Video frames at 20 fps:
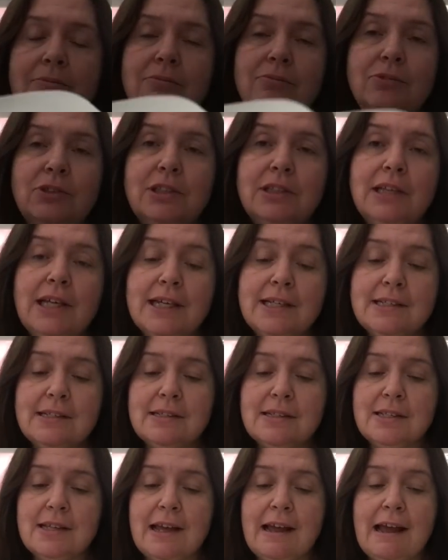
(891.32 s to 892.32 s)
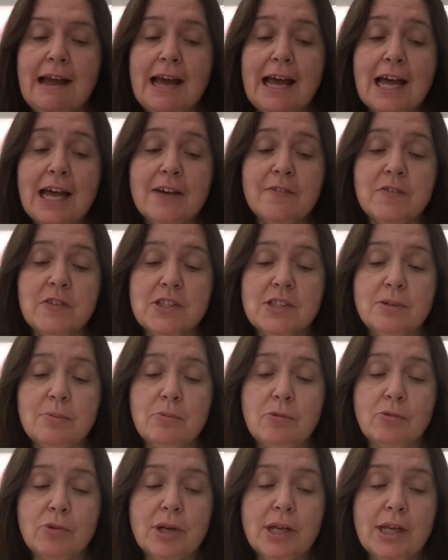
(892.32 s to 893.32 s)
would like to have
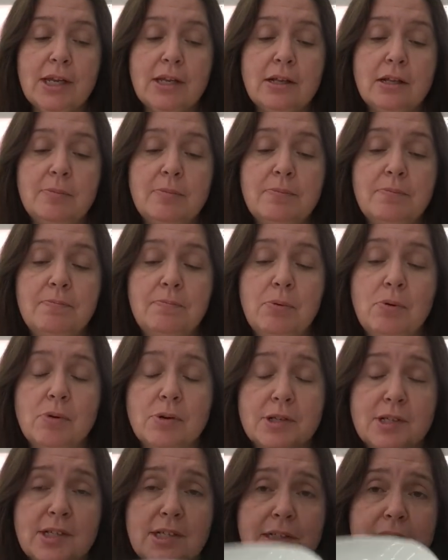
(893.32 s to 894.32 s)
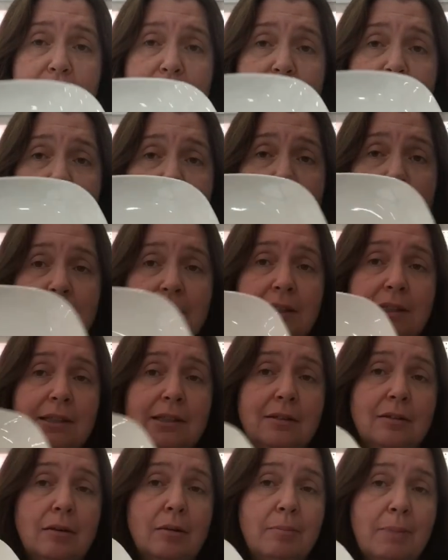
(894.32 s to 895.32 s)
some real porcelain
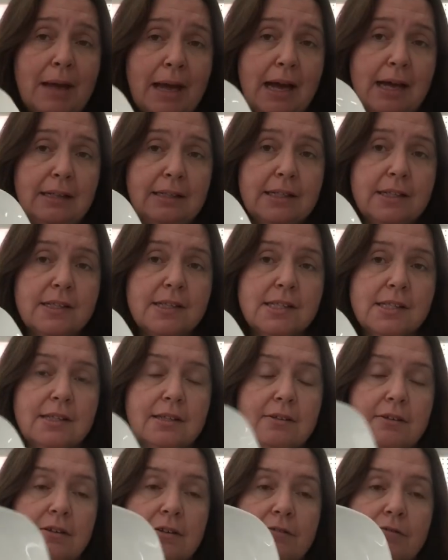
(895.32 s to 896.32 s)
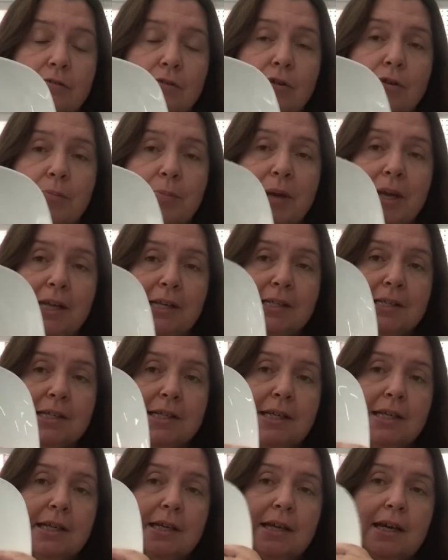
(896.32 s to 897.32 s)
palettes for
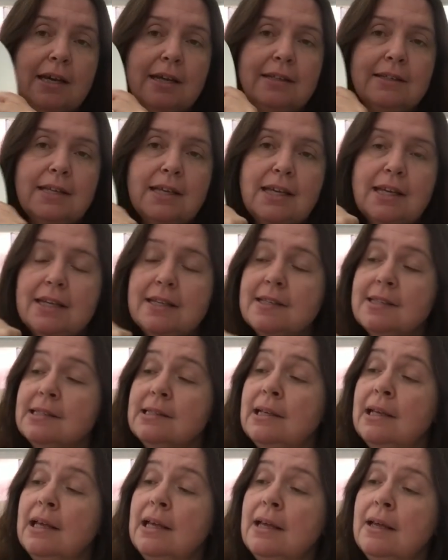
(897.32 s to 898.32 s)
painting and inks,